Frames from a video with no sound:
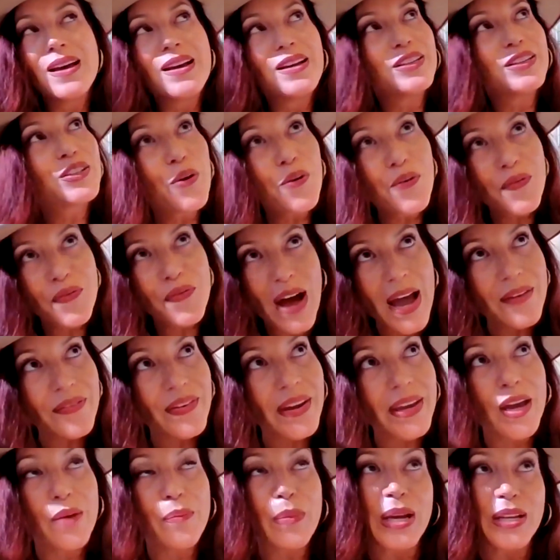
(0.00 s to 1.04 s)
So 5
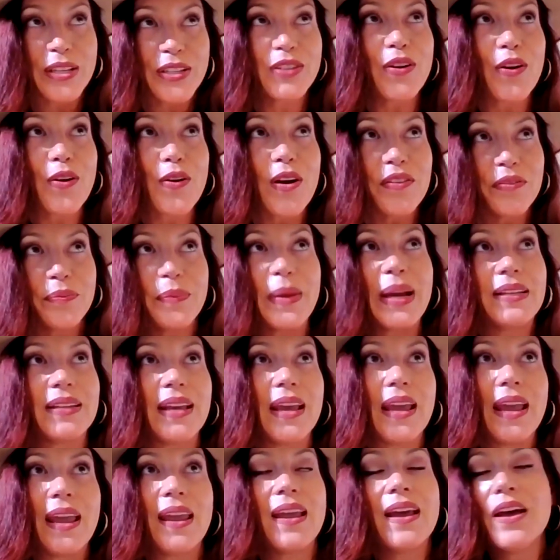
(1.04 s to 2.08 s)
a.m. I start off my
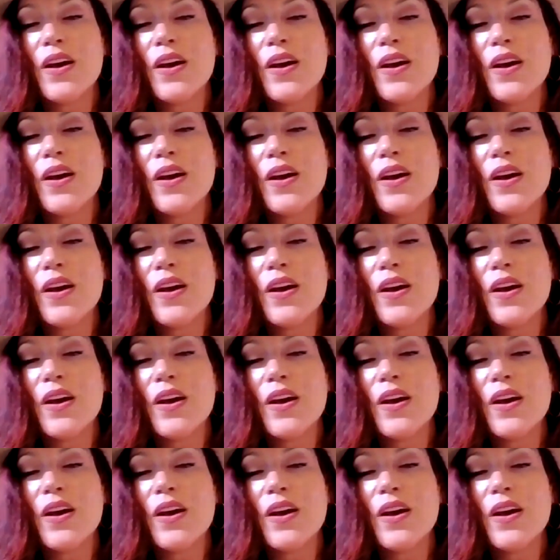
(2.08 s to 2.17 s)
day